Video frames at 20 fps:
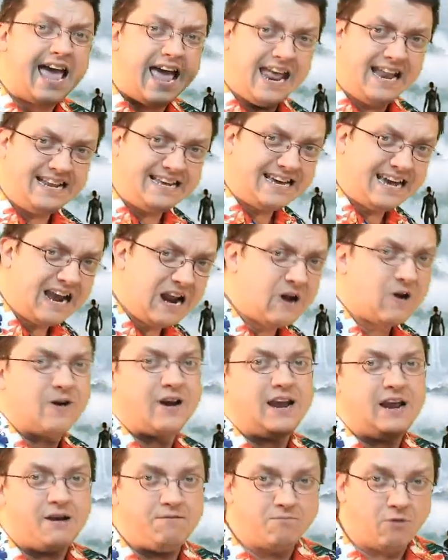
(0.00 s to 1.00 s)
and
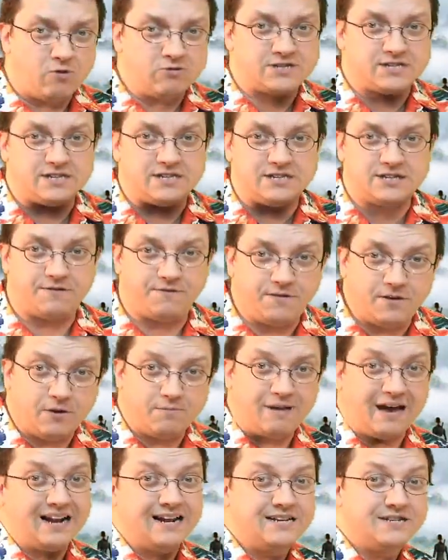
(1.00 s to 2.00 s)
carrying most of this
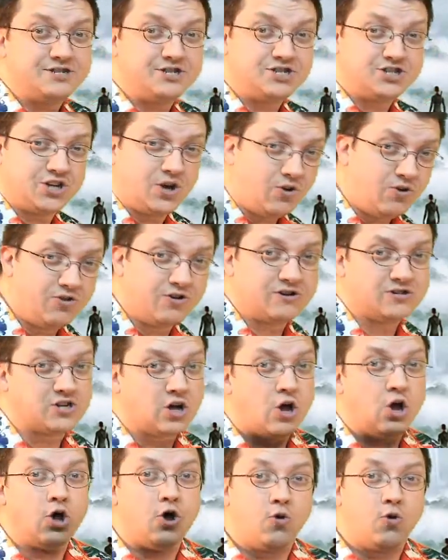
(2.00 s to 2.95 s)
film on his shoulders.